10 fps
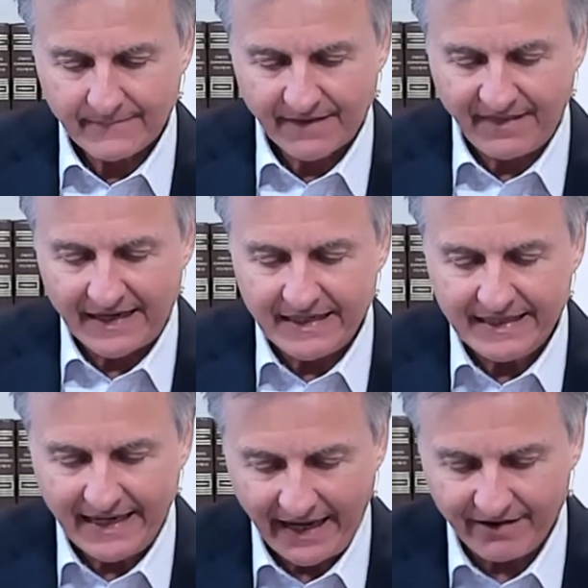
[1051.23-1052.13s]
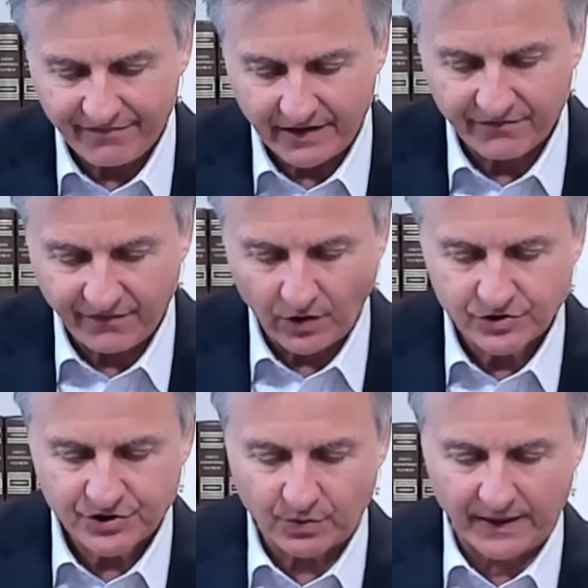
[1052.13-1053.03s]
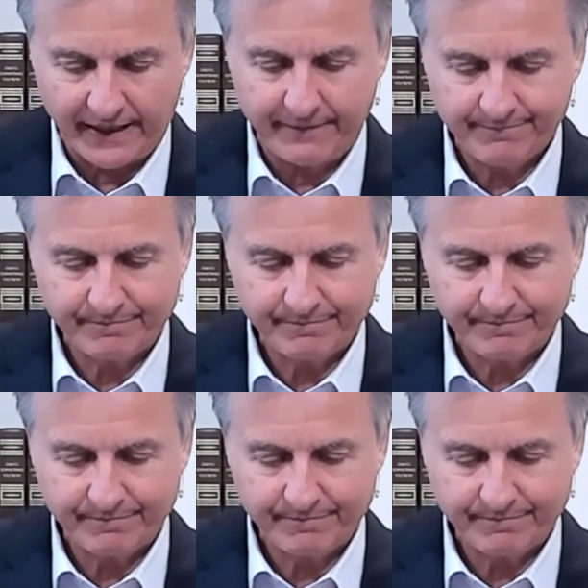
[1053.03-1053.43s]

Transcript: that in heaven, verse 3,